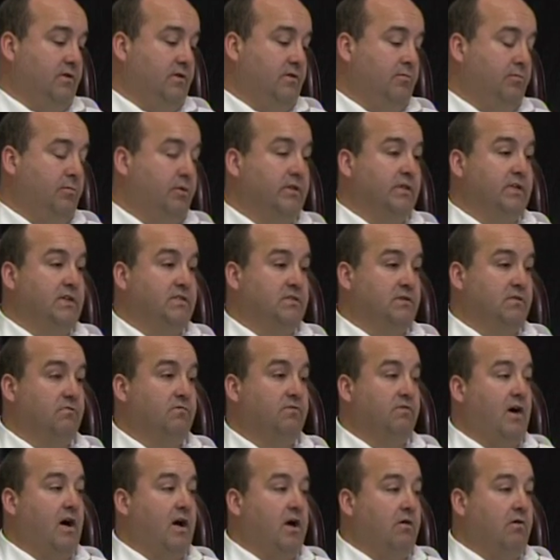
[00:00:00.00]
police and
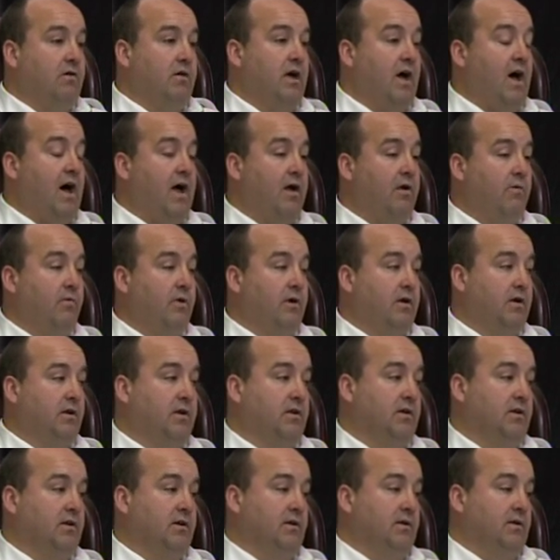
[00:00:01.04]
fire and highway
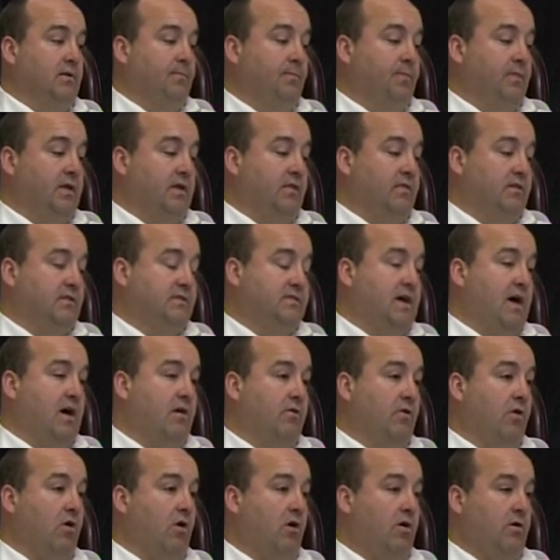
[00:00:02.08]
and the town
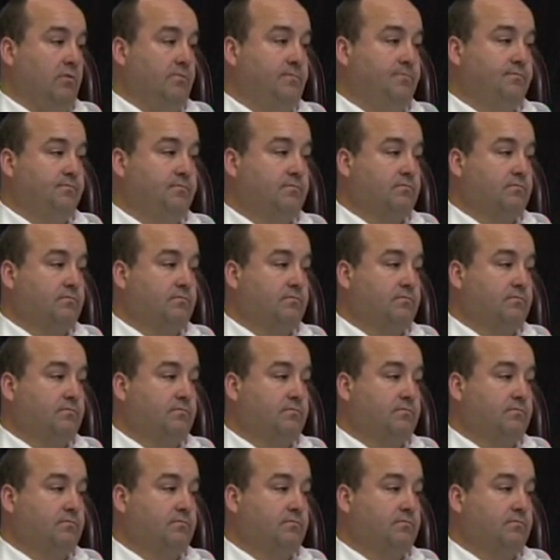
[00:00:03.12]
hall